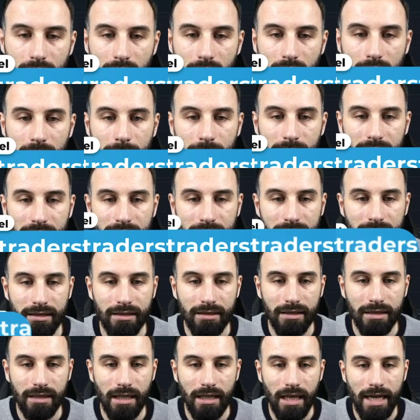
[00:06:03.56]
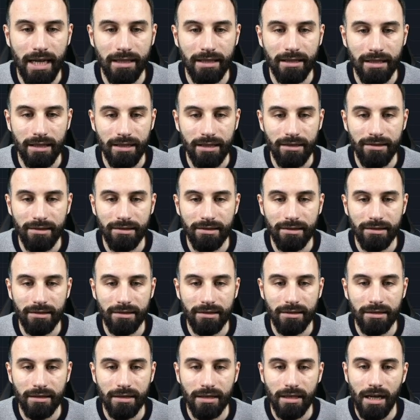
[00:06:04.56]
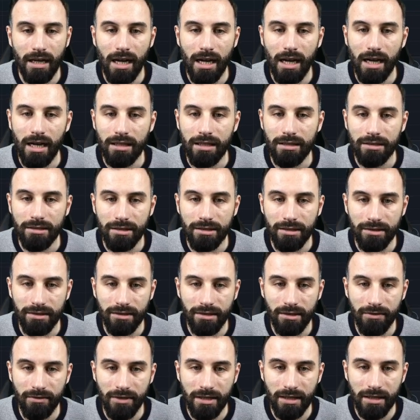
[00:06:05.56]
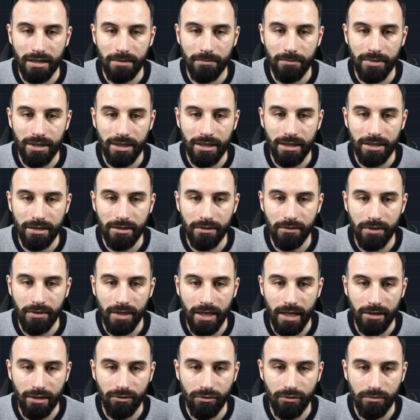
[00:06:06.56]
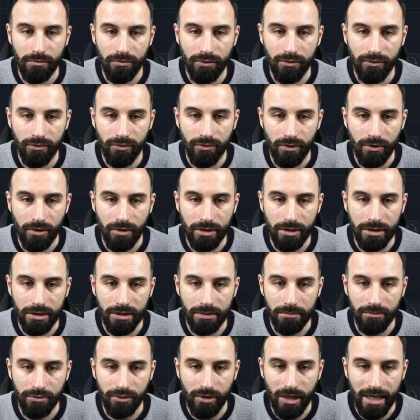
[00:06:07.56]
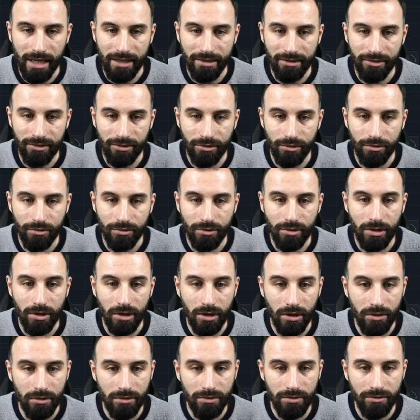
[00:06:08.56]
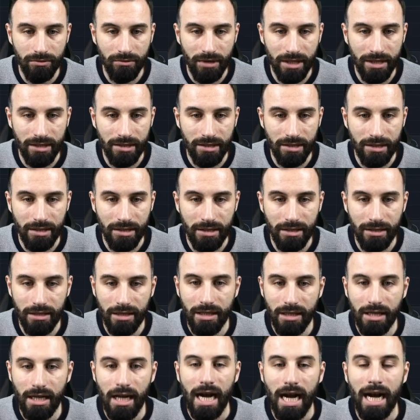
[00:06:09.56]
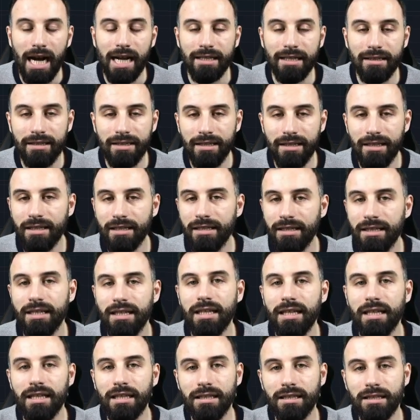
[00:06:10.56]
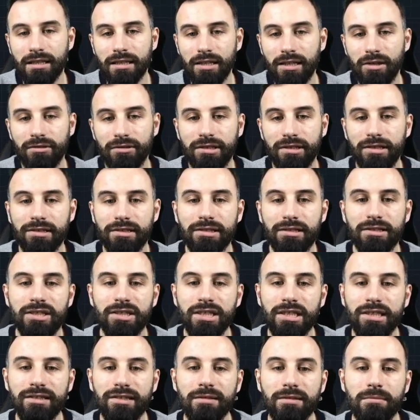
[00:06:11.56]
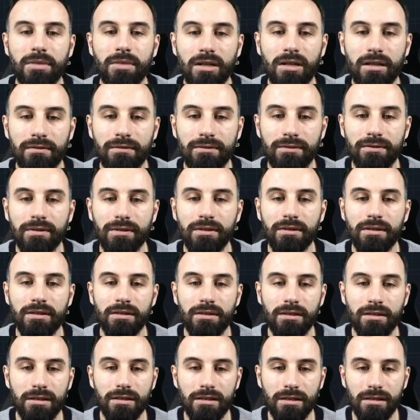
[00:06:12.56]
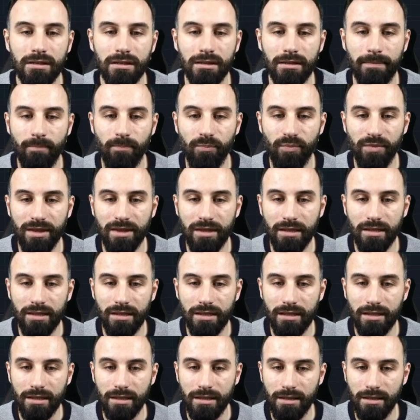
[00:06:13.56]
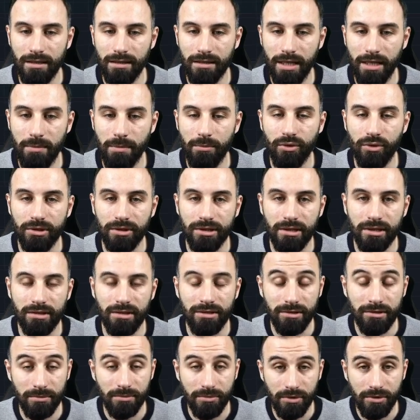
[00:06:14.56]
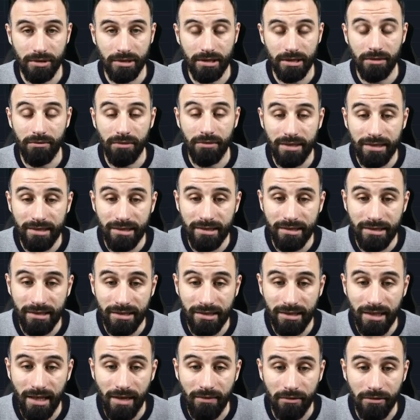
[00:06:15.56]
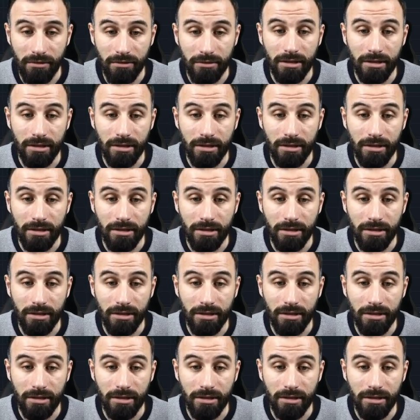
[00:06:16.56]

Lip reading: a bit like this, just leaving a bit of headroom for the price to close right here. Ideally, it closes just above the important support and resistance level.